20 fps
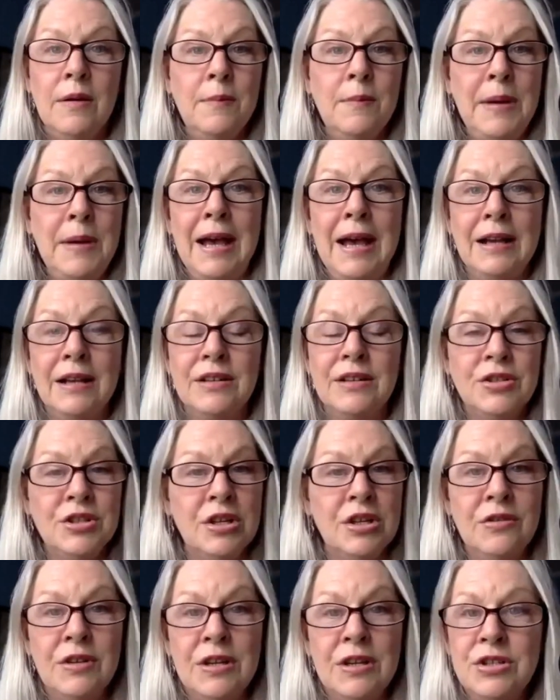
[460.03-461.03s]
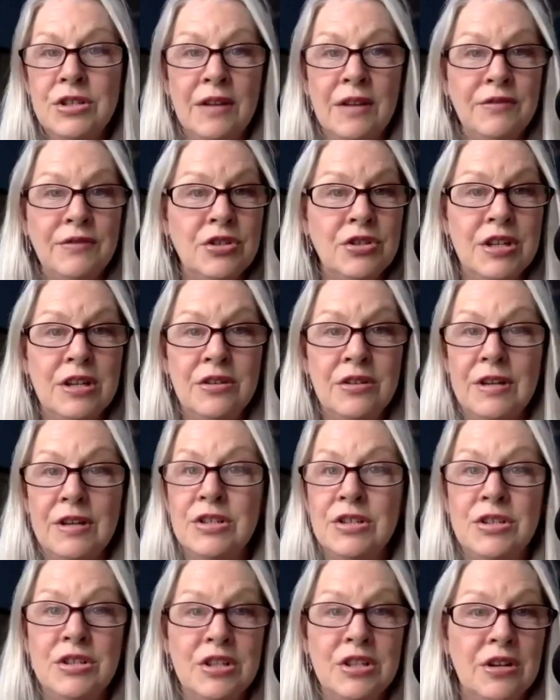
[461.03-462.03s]
back generation after
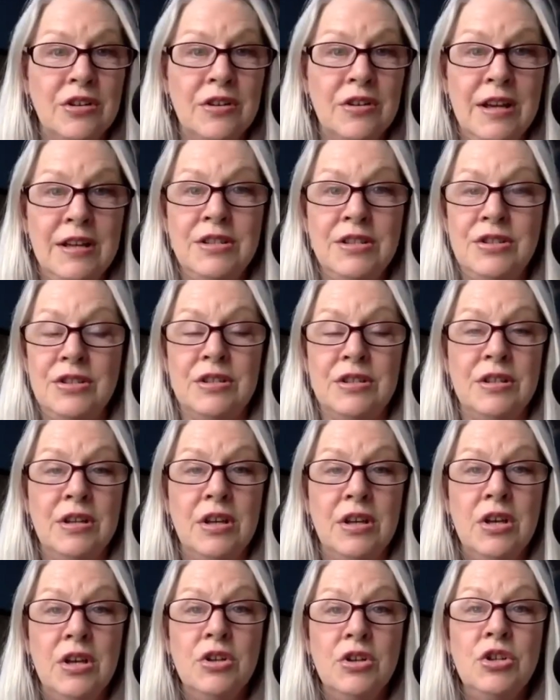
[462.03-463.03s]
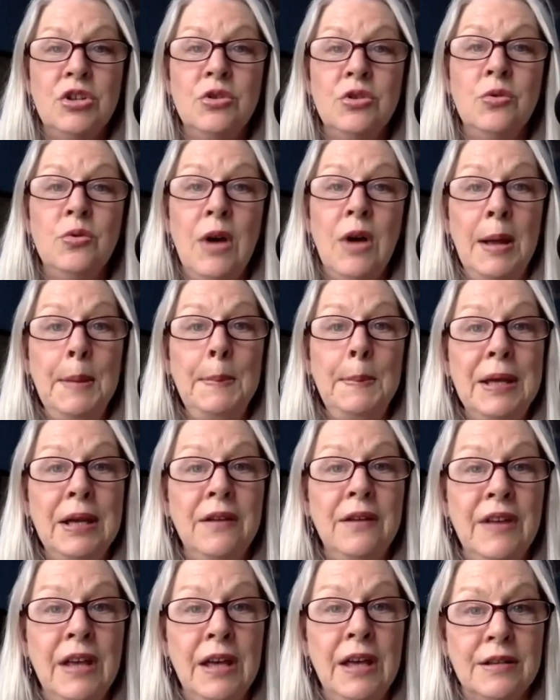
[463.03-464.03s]
generation to a big
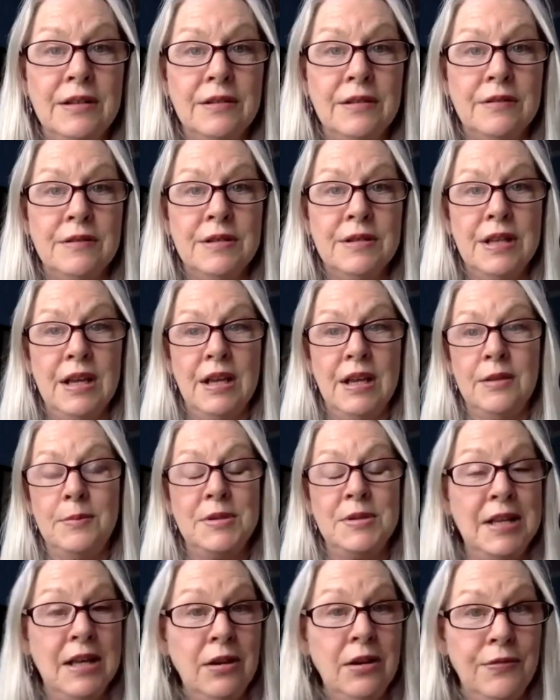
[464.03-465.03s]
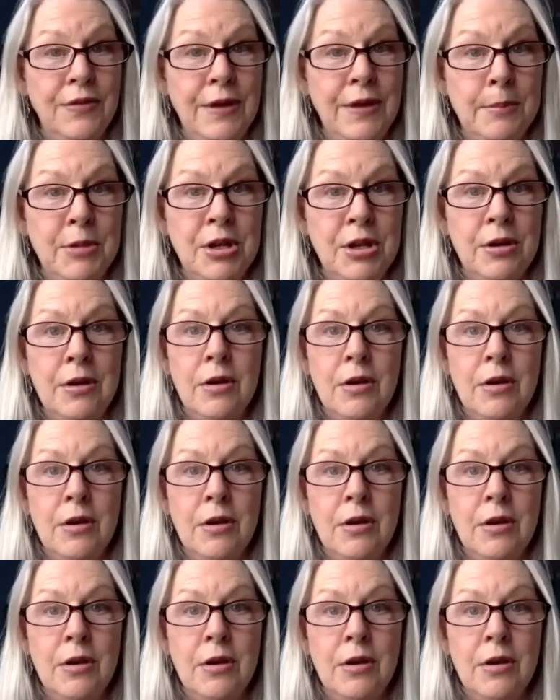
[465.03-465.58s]
event, say the potato famine,